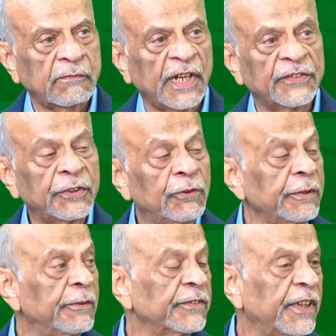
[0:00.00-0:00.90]
I said, what
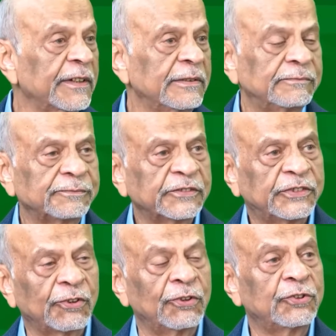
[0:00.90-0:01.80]
about Zara?
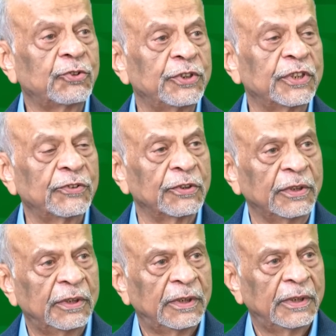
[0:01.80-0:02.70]
She's only 2 years old.
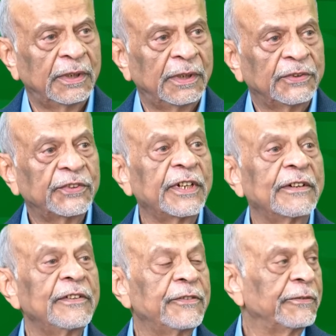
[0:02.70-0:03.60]
She said, I'll
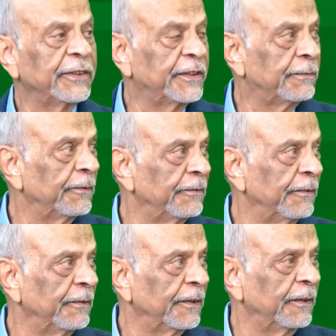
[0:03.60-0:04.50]
leave them with the
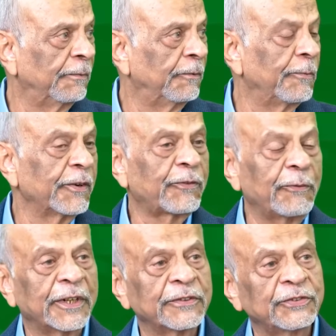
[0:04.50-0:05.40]
woman from
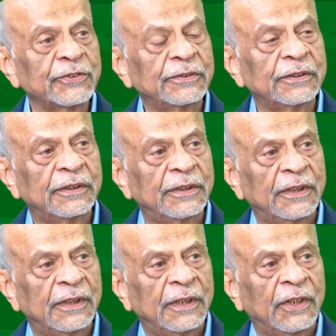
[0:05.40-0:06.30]
Mogadishu.
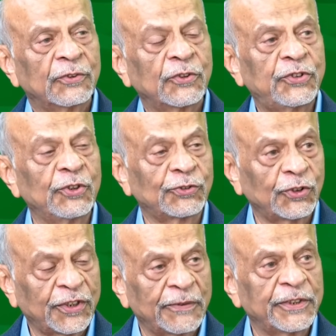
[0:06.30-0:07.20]
So she also
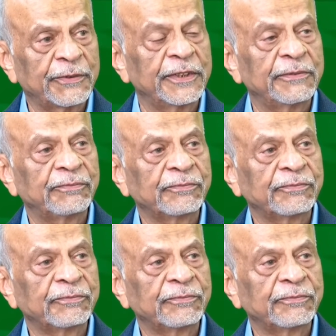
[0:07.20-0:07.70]
came with me.